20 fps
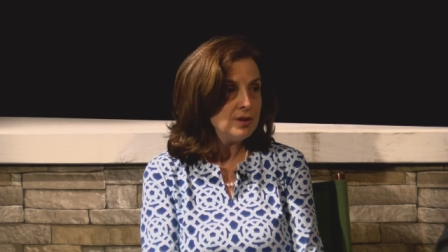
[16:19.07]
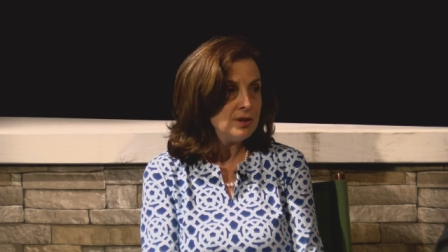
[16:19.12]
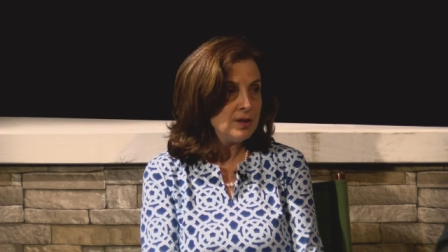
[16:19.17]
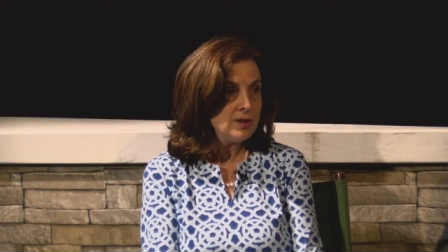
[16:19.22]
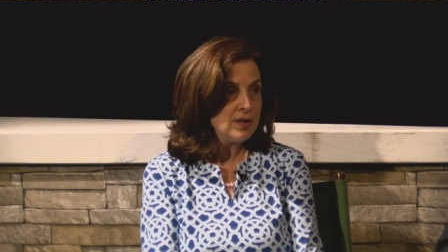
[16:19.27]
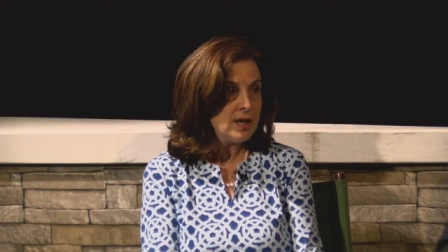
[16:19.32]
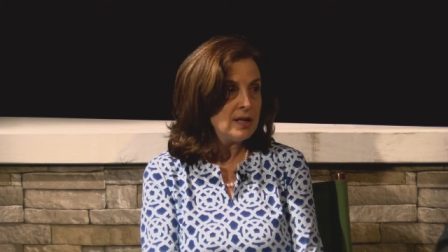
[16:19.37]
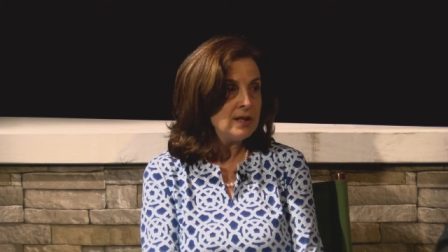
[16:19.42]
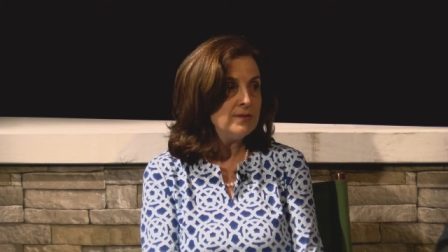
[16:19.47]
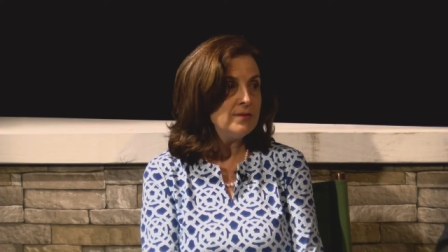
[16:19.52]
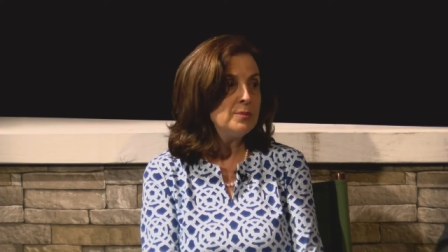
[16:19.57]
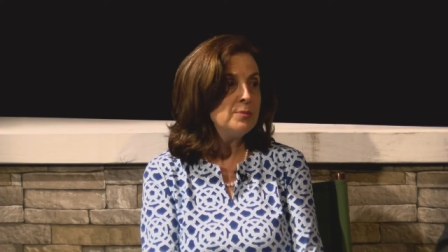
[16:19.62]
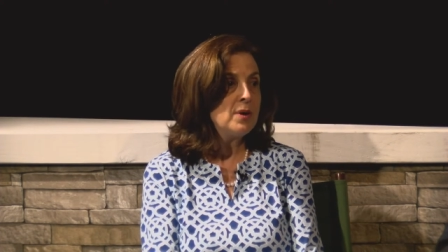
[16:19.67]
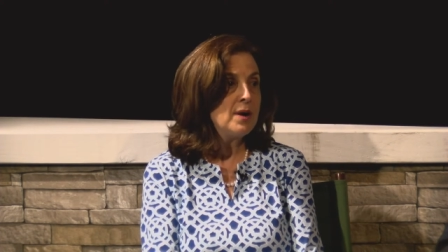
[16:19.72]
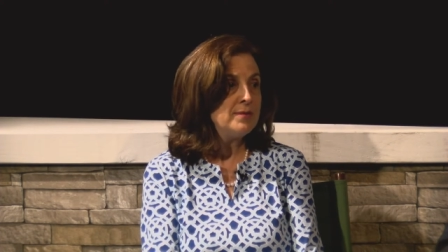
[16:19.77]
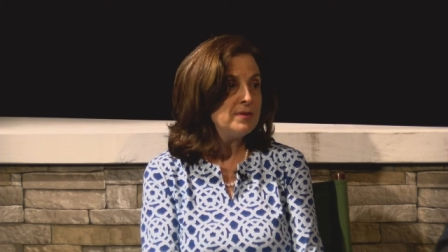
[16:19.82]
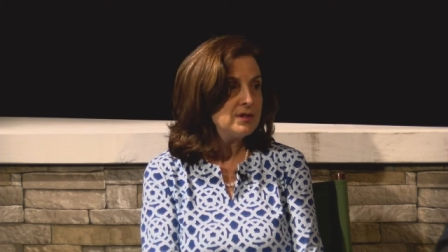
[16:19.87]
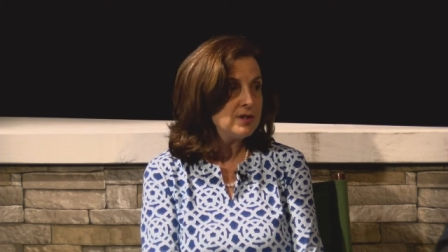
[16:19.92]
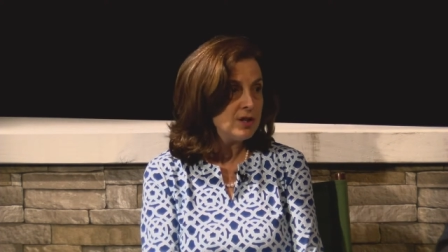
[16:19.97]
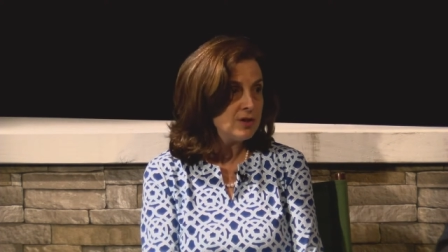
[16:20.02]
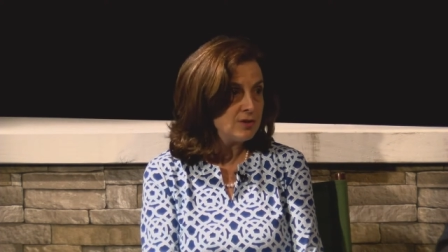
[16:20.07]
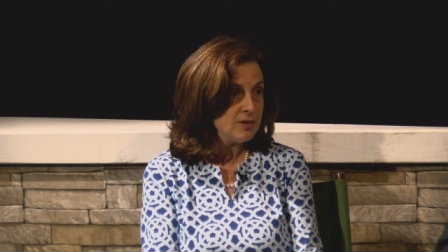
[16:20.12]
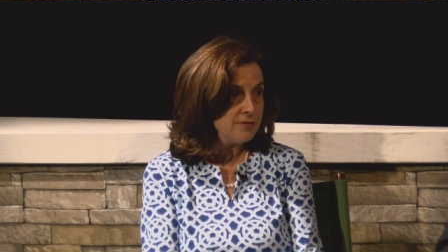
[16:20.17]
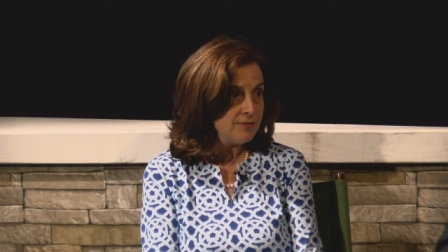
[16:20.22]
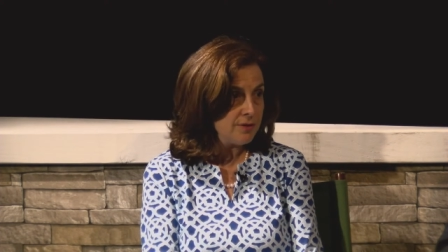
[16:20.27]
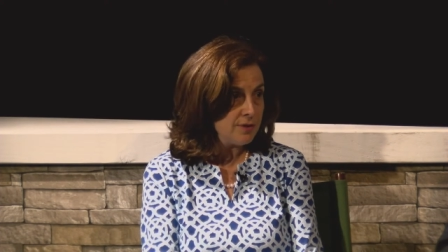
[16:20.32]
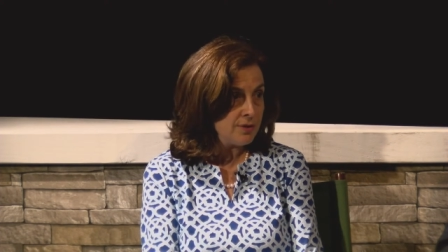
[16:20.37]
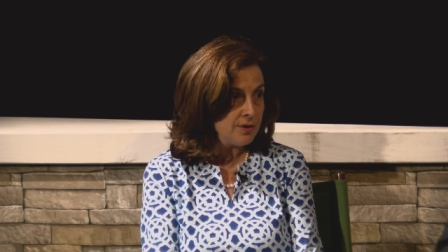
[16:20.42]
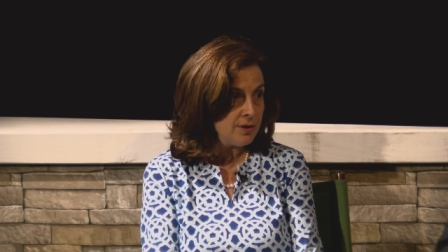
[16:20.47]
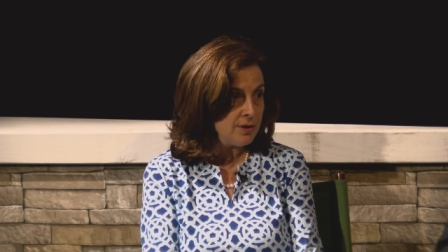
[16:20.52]
a night of improvisation
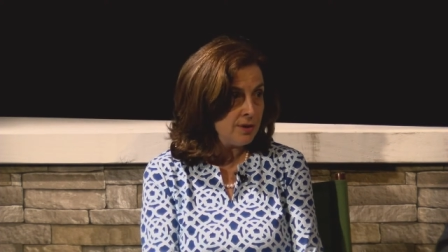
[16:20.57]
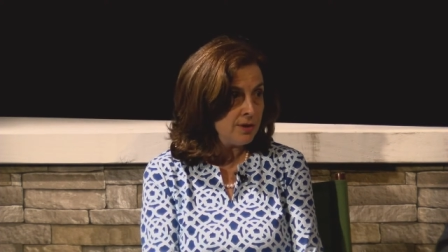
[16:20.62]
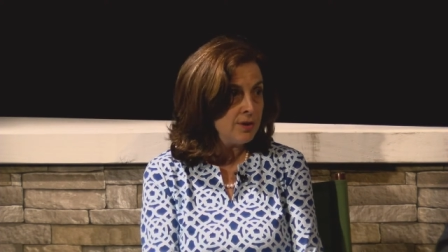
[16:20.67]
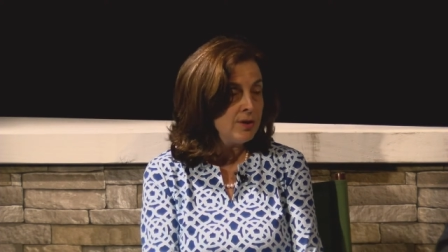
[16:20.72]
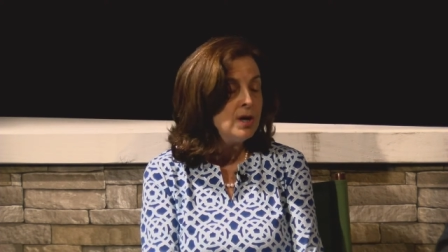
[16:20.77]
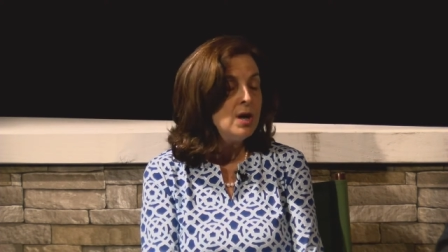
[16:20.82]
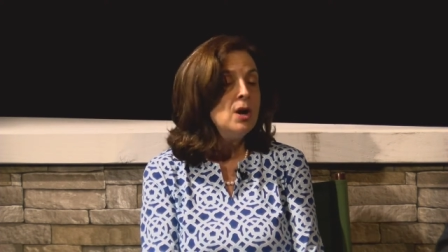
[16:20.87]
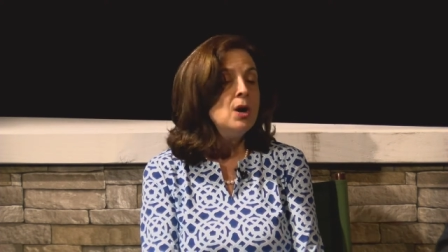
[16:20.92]
for theater.